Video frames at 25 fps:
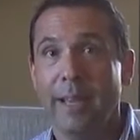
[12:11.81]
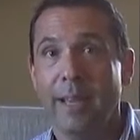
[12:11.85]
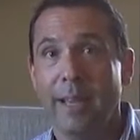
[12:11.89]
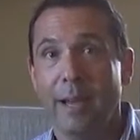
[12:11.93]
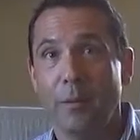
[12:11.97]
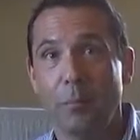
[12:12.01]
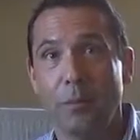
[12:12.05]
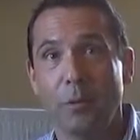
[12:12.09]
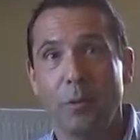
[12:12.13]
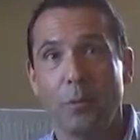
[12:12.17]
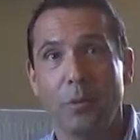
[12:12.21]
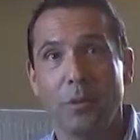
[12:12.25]

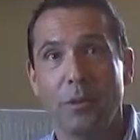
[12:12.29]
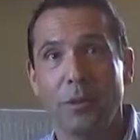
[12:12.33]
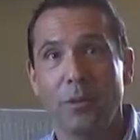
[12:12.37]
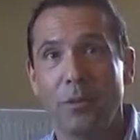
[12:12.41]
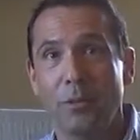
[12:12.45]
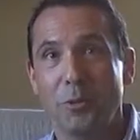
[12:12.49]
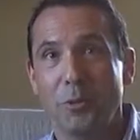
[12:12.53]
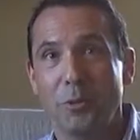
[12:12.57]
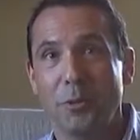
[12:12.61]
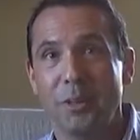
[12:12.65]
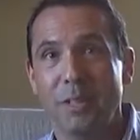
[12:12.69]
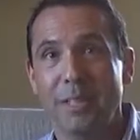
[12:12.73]
And we're really
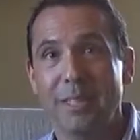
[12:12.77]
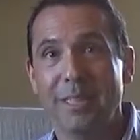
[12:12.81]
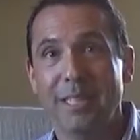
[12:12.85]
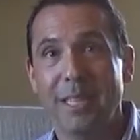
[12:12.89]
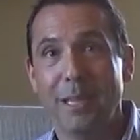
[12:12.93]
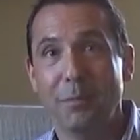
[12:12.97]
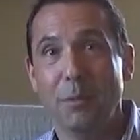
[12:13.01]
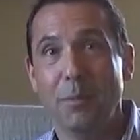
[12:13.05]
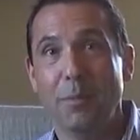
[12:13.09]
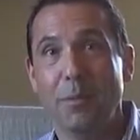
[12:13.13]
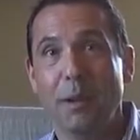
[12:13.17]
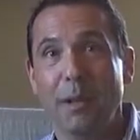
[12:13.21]
doing the
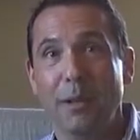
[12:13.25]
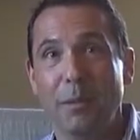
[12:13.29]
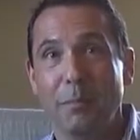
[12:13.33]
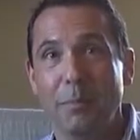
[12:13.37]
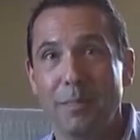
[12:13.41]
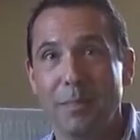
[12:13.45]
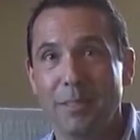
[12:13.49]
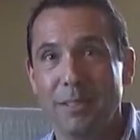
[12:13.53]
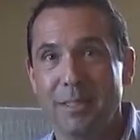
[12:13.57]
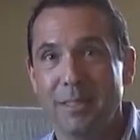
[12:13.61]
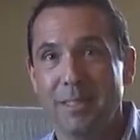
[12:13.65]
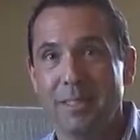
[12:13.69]
same amount of
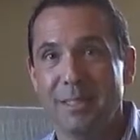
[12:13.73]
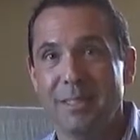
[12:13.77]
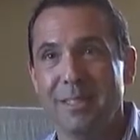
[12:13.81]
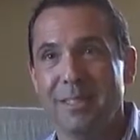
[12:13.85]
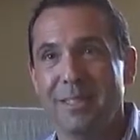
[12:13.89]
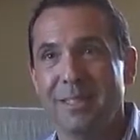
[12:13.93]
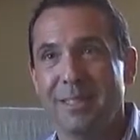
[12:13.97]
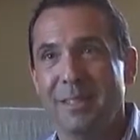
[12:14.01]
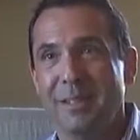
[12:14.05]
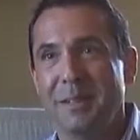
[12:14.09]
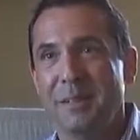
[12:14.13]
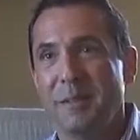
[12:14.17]

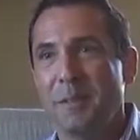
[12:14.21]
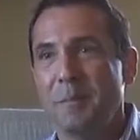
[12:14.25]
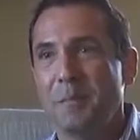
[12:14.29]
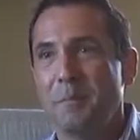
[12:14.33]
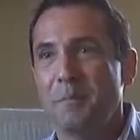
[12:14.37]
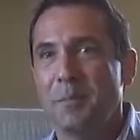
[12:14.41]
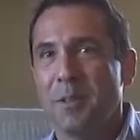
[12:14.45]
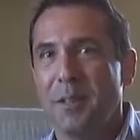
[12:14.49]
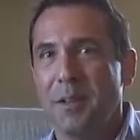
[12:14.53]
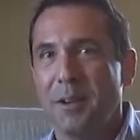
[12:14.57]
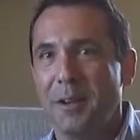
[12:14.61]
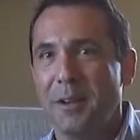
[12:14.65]
business,
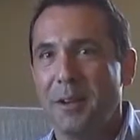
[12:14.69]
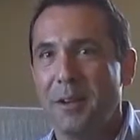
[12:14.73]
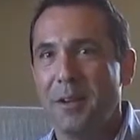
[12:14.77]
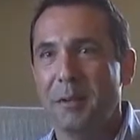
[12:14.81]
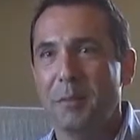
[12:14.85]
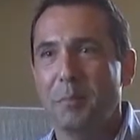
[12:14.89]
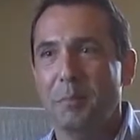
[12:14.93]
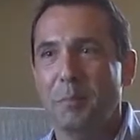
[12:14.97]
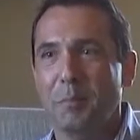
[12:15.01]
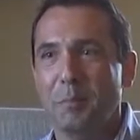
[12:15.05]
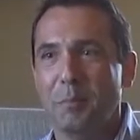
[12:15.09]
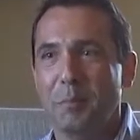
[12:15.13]

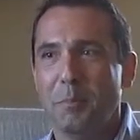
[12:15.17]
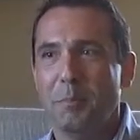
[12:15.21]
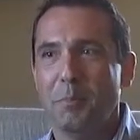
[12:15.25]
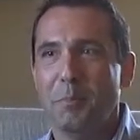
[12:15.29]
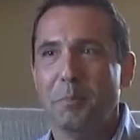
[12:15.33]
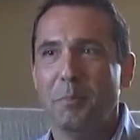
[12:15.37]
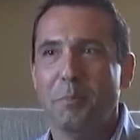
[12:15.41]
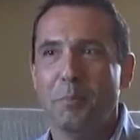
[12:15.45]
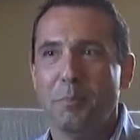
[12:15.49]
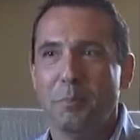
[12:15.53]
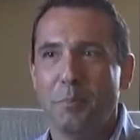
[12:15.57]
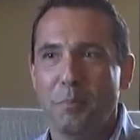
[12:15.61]

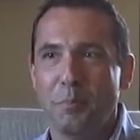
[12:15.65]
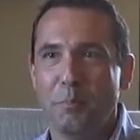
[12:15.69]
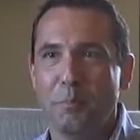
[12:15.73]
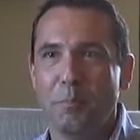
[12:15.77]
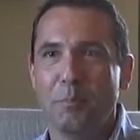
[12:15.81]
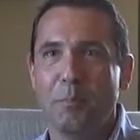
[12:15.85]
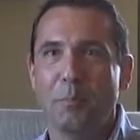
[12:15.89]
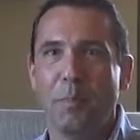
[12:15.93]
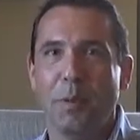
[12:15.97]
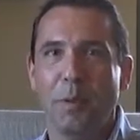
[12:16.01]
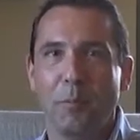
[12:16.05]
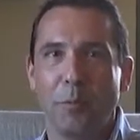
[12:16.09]

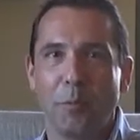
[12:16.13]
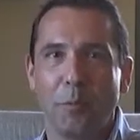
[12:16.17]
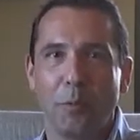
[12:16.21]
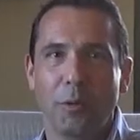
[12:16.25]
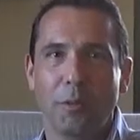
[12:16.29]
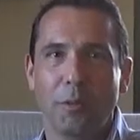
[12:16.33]
but